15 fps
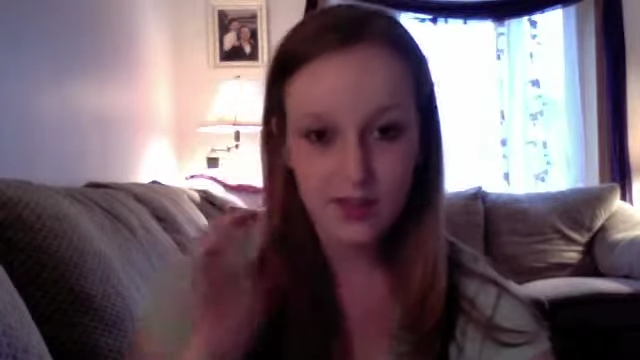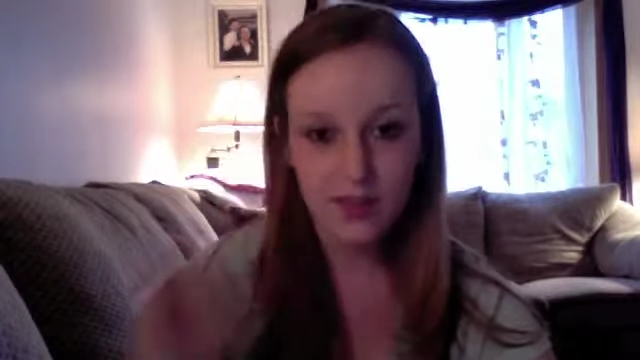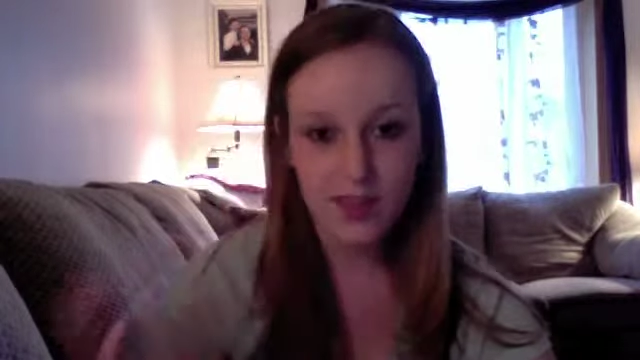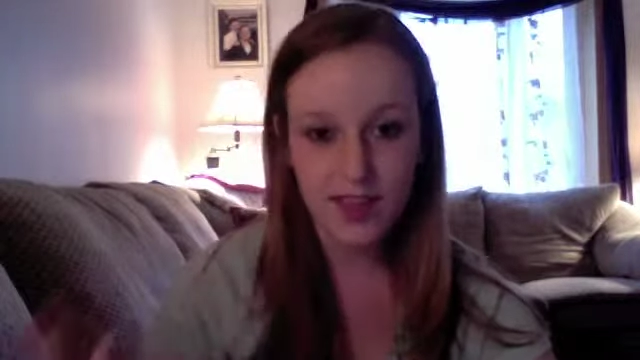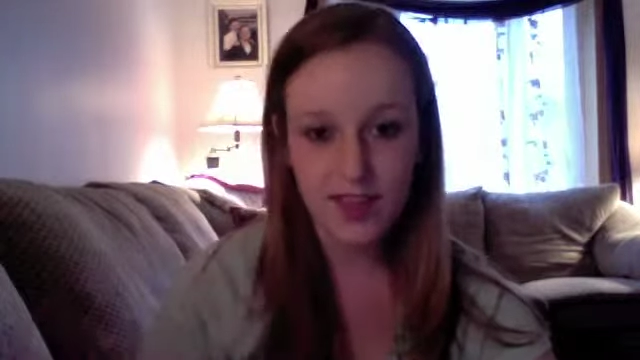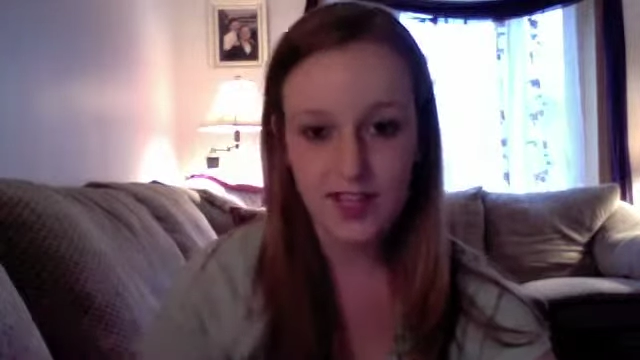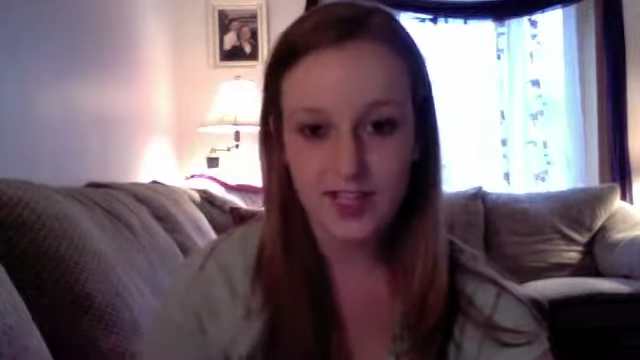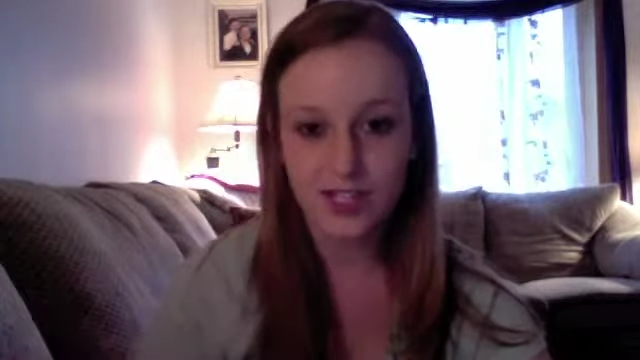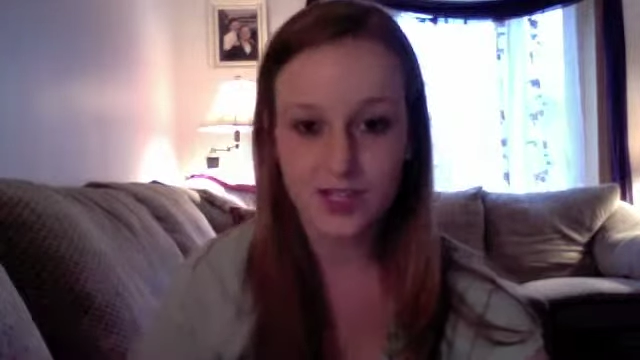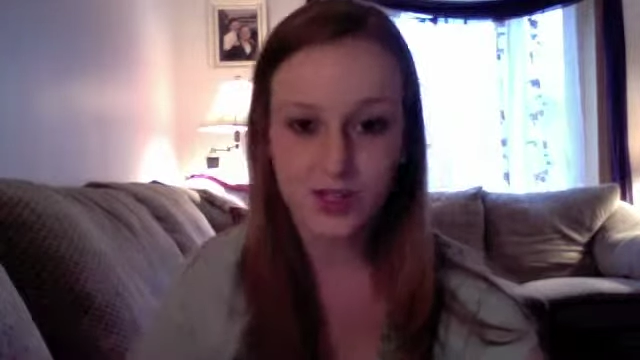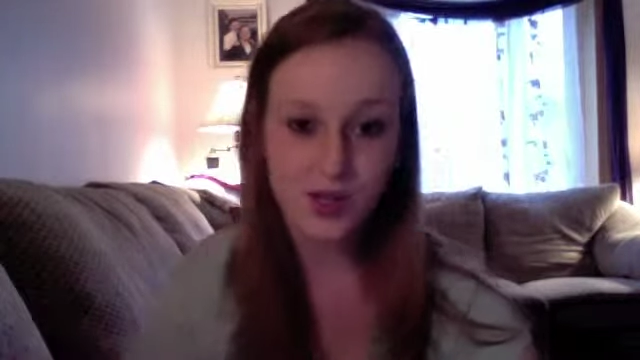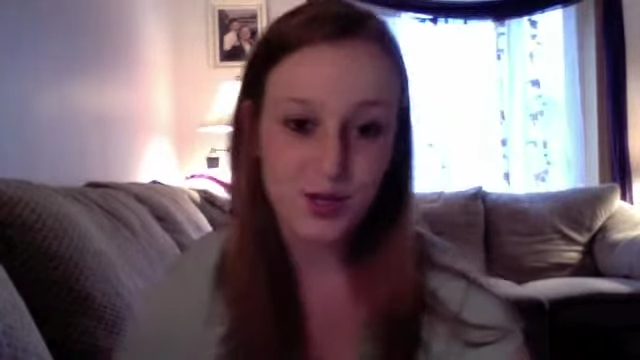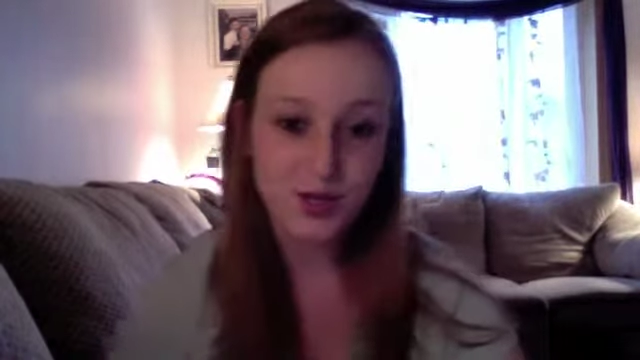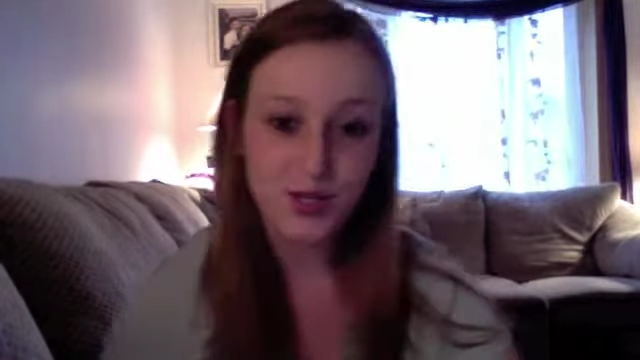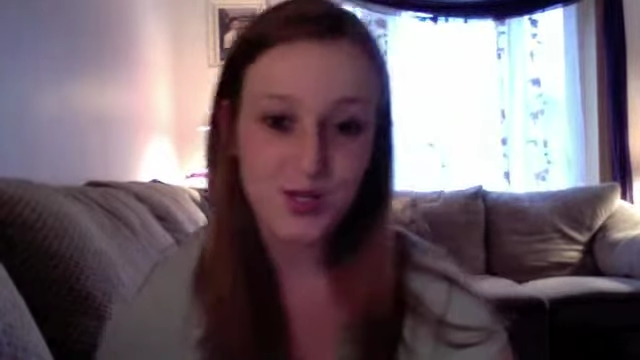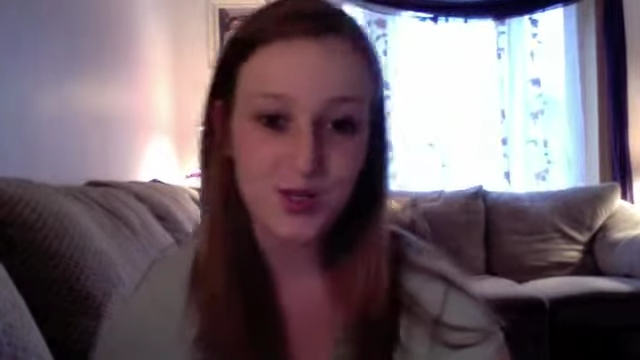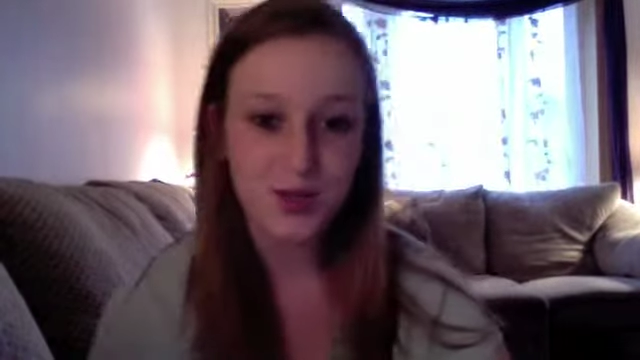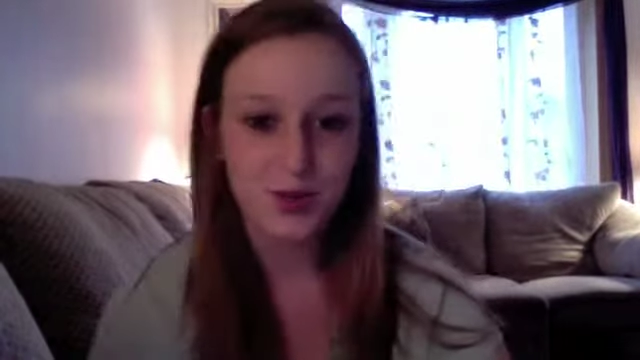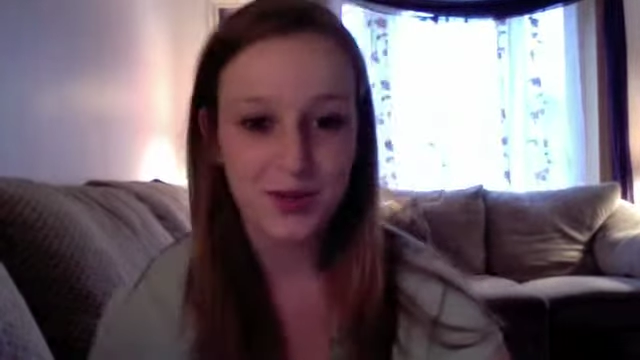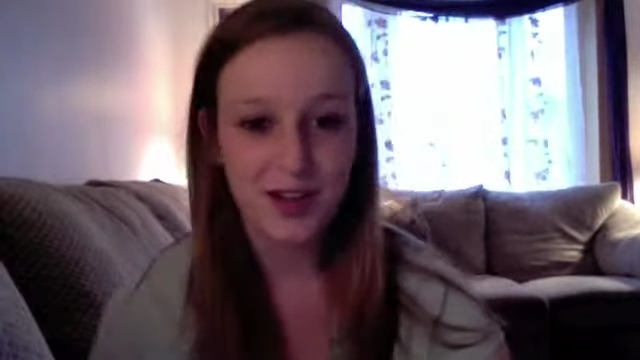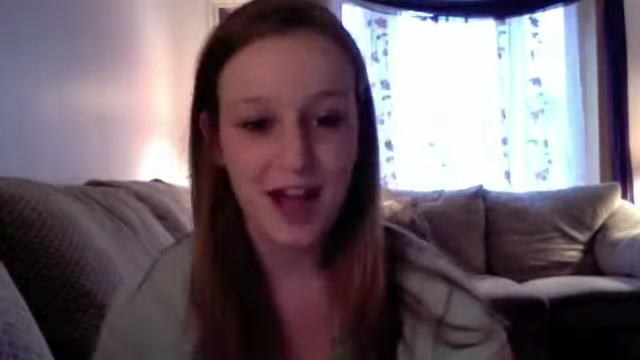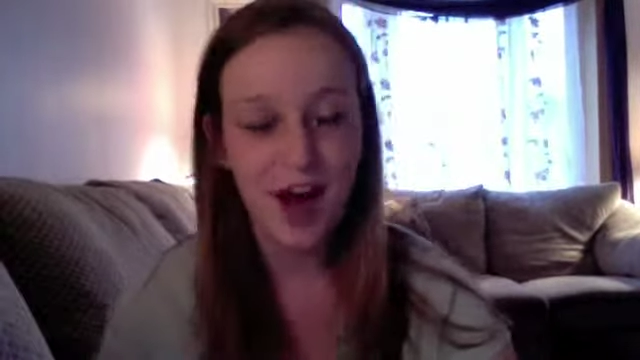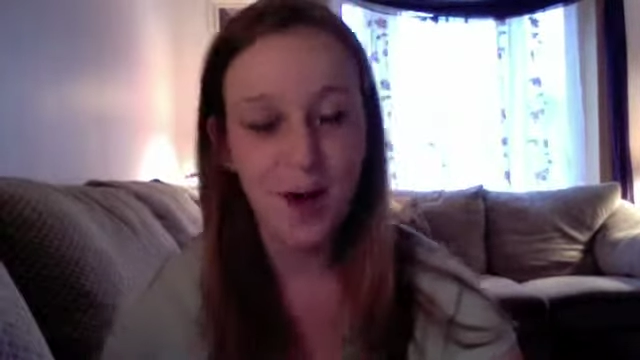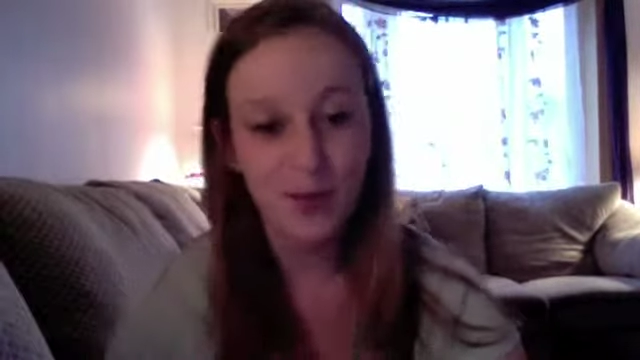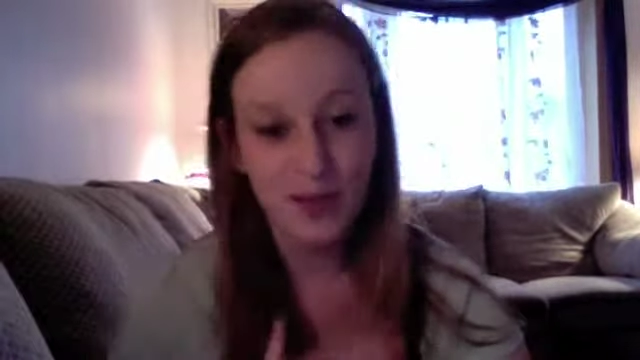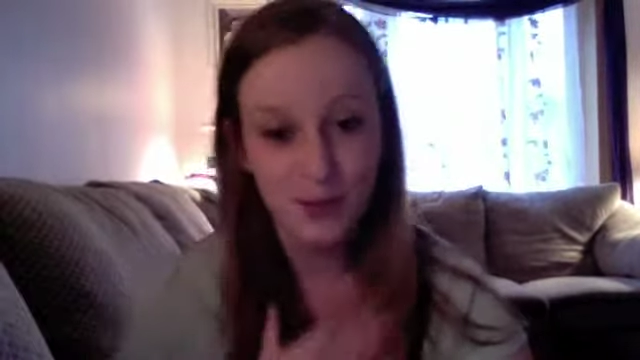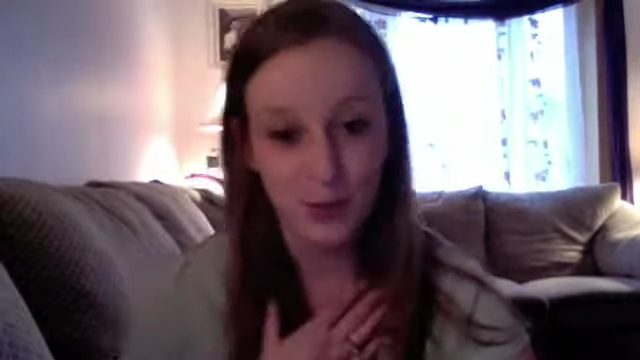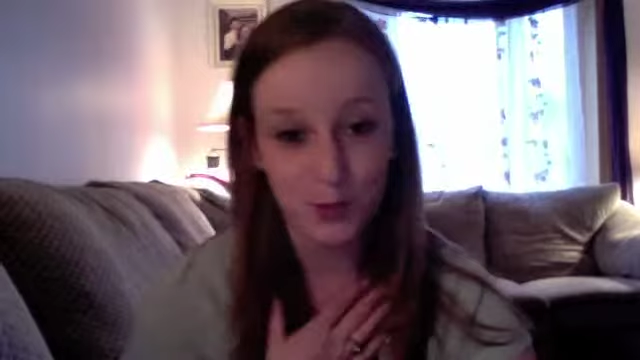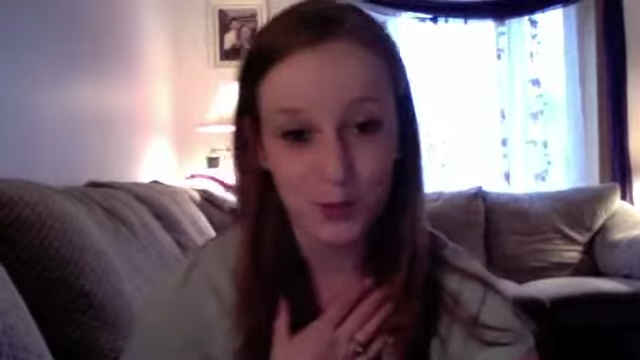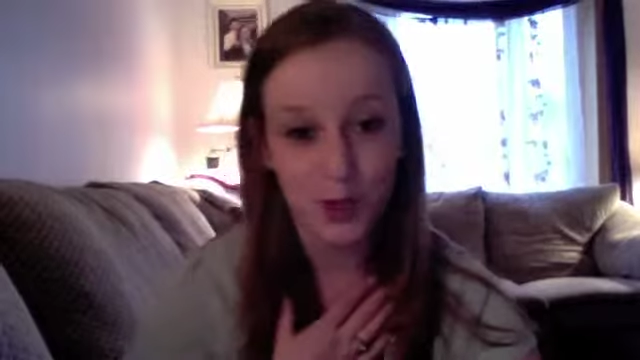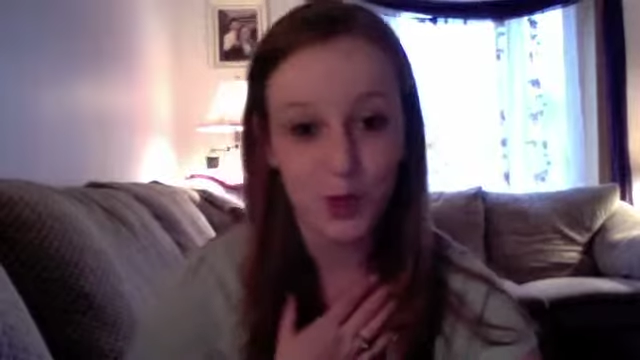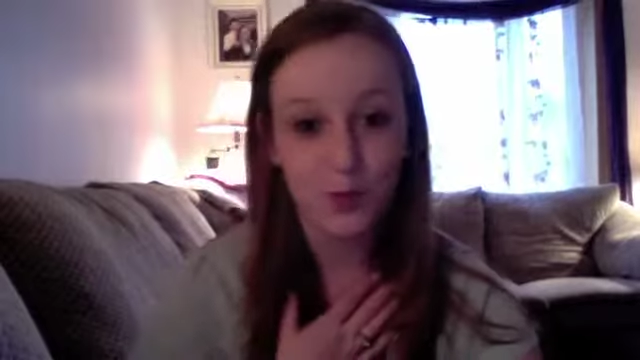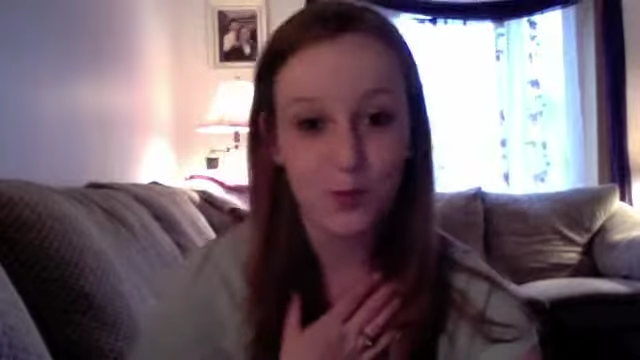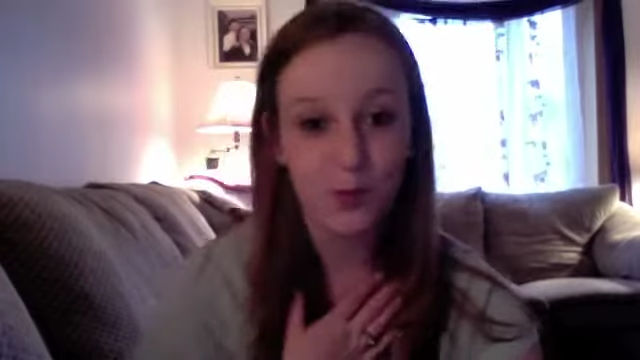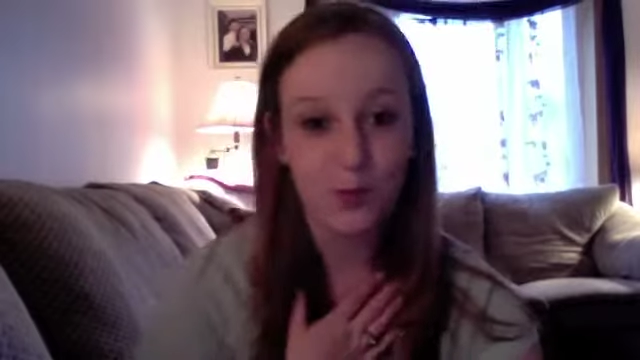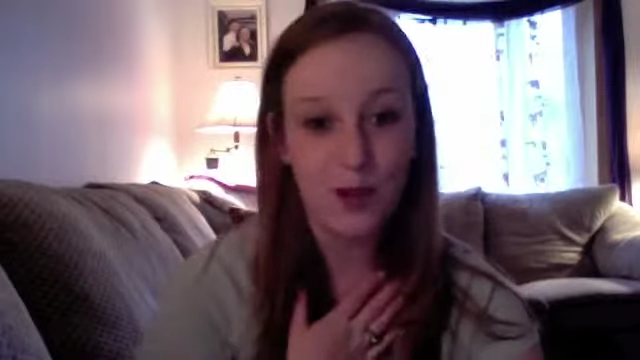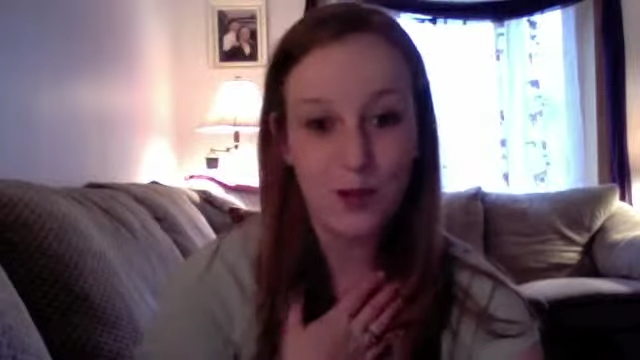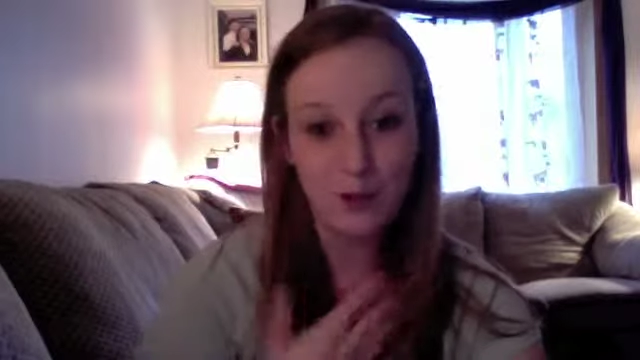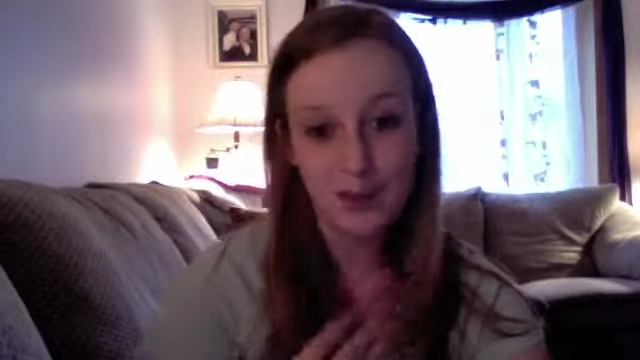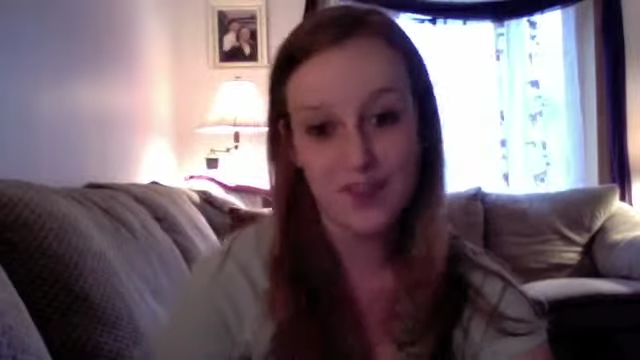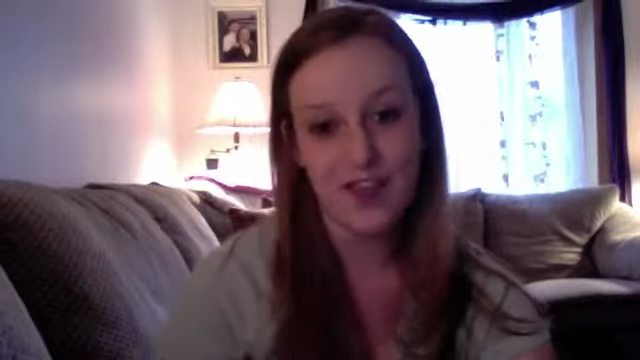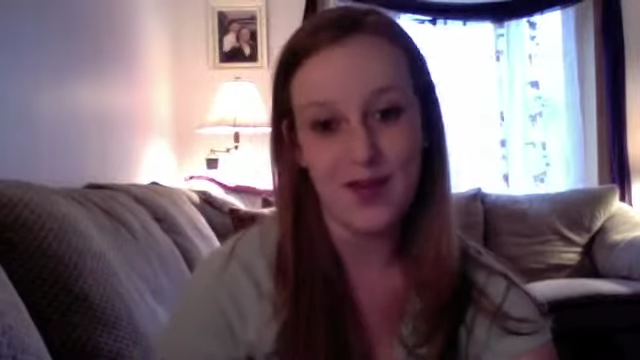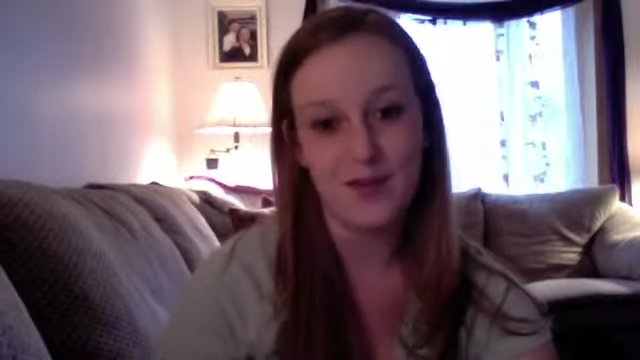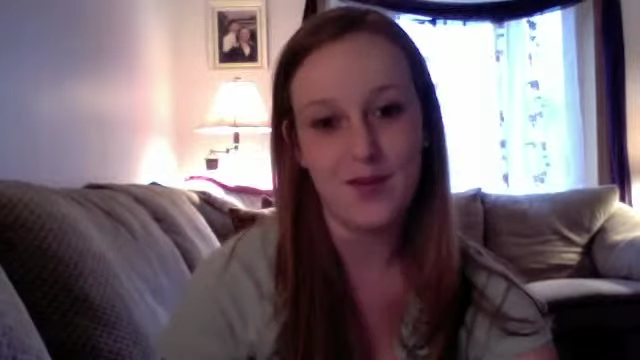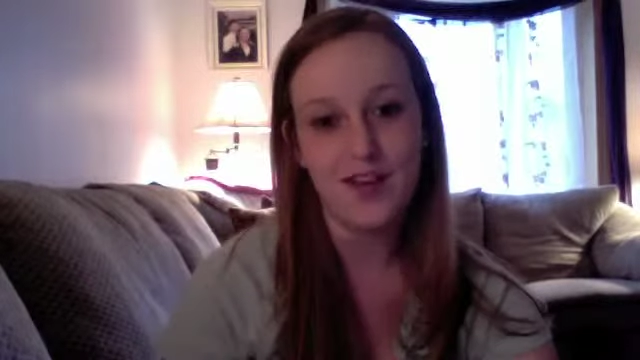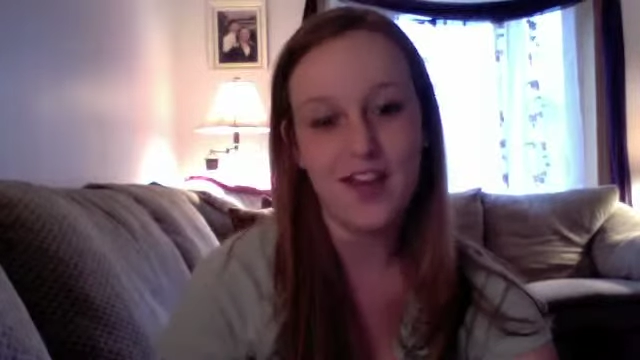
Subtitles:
they can turn to and I'll be able to work well with them,